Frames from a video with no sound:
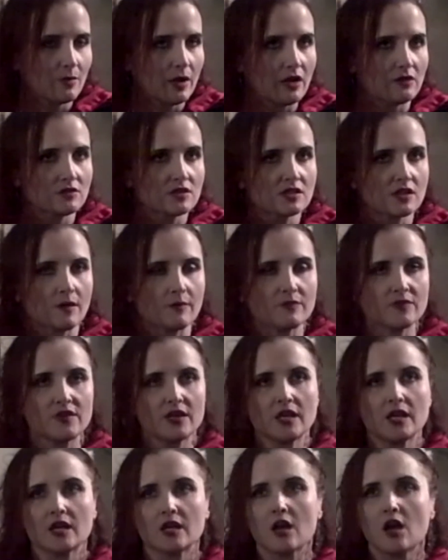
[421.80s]
about
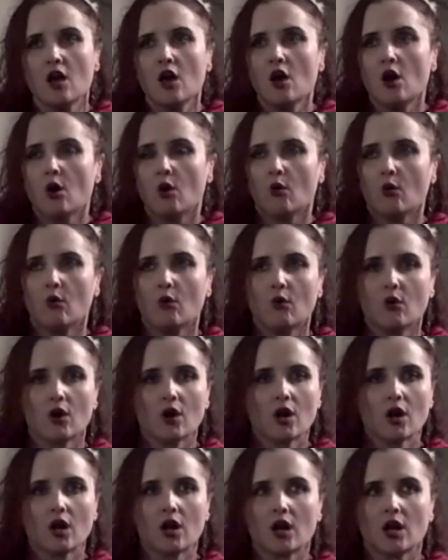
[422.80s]
something,
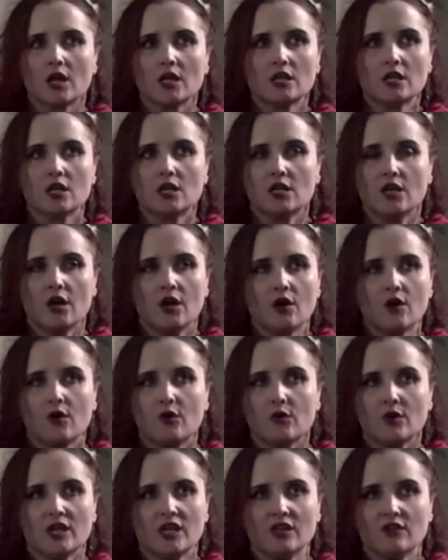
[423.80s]
or, you
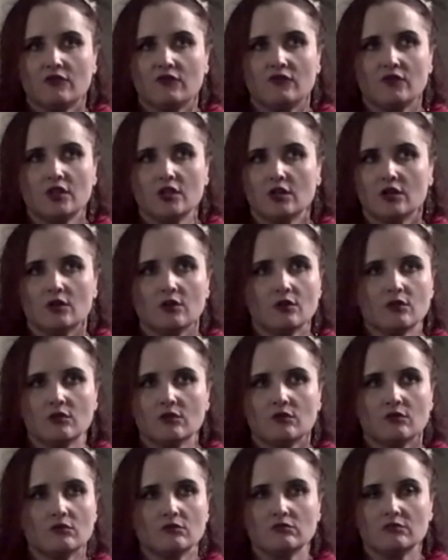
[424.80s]
know, if
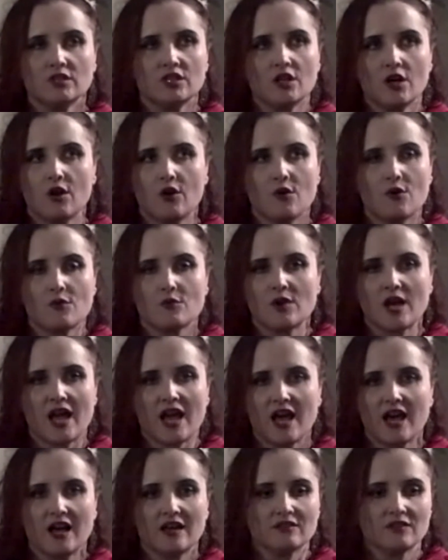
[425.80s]
you know,
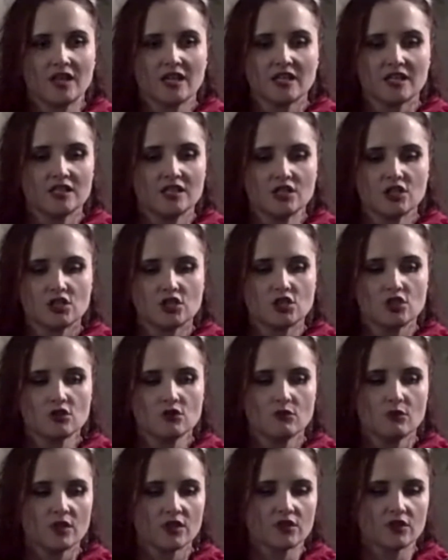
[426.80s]
had like an
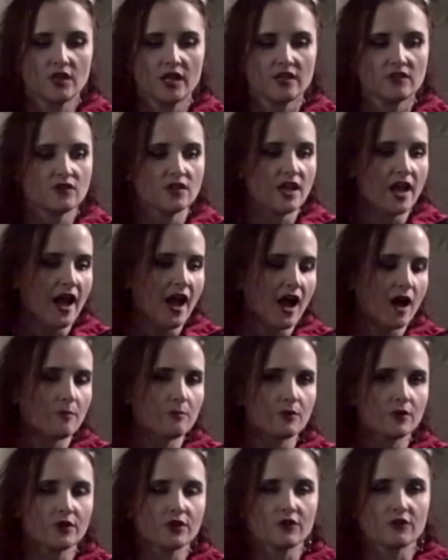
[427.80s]
issue with like the
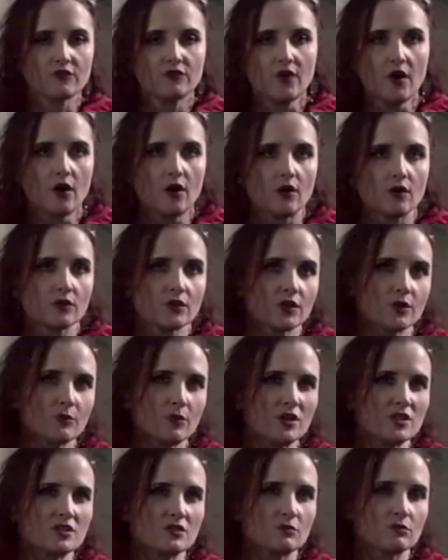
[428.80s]
app or your phone, there
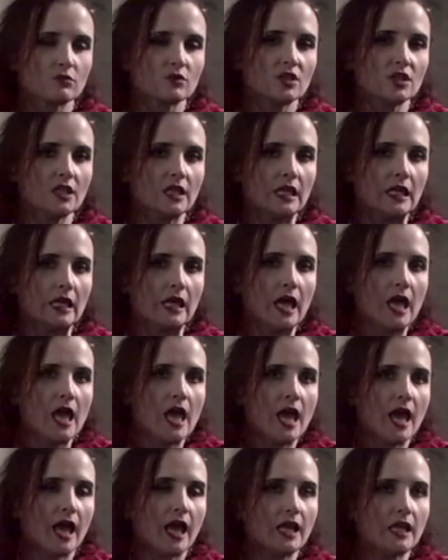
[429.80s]
wasn't really
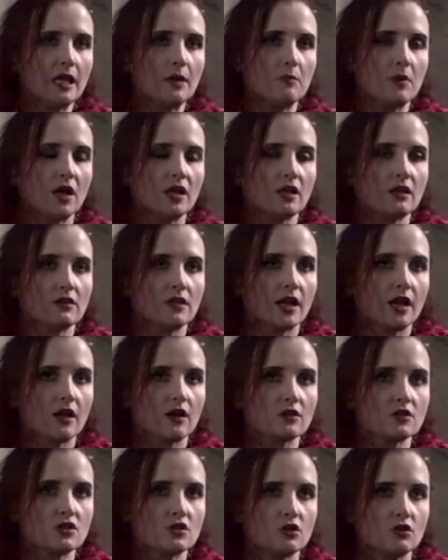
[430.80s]
anybody
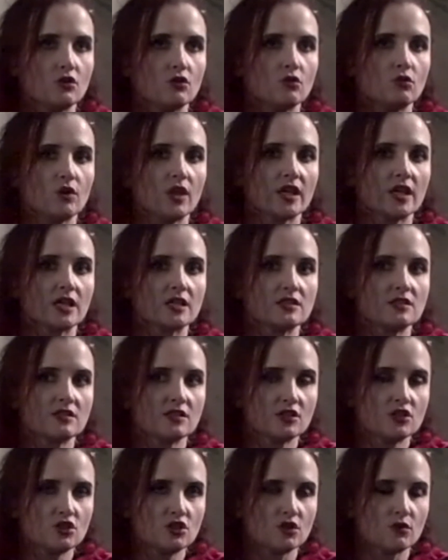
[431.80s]
there to like
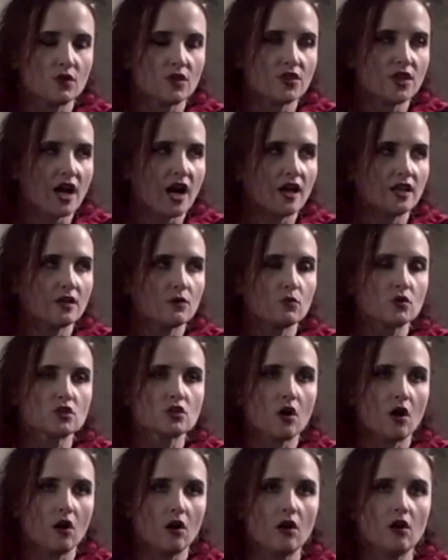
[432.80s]
assist you with that. It
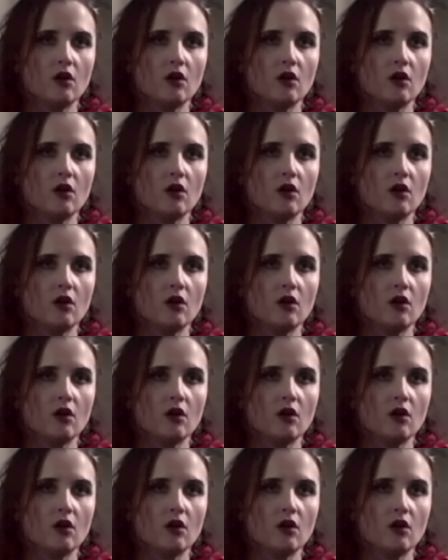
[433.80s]
was